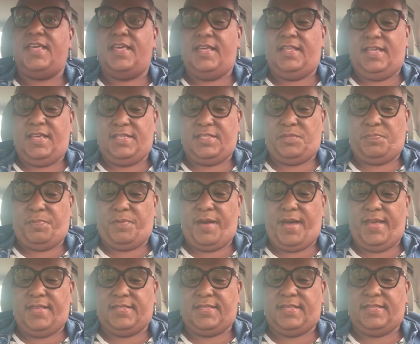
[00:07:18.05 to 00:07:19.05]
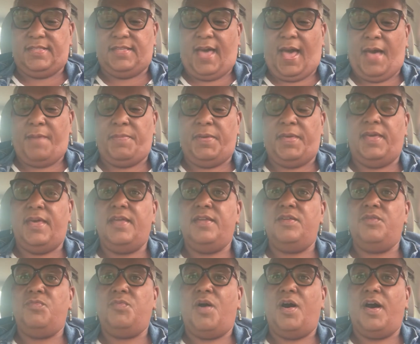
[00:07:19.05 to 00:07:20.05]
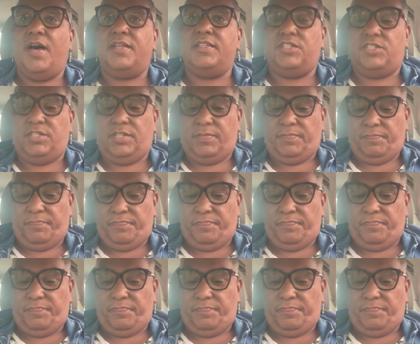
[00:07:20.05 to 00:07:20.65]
In His Presence, I begin to watch